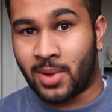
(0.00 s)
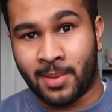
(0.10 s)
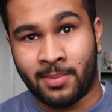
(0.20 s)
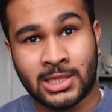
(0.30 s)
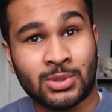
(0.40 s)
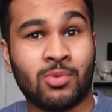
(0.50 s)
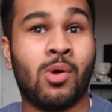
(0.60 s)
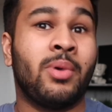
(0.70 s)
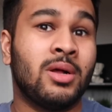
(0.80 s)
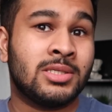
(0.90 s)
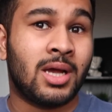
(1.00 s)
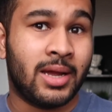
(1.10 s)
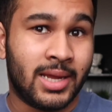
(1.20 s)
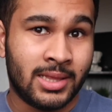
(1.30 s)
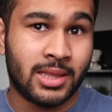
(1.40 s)
and my 21 buttons
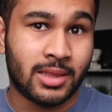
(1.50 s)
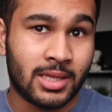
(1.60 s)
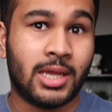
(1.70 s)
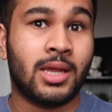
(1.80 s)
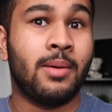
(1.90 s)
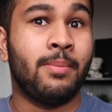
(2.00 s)
are in the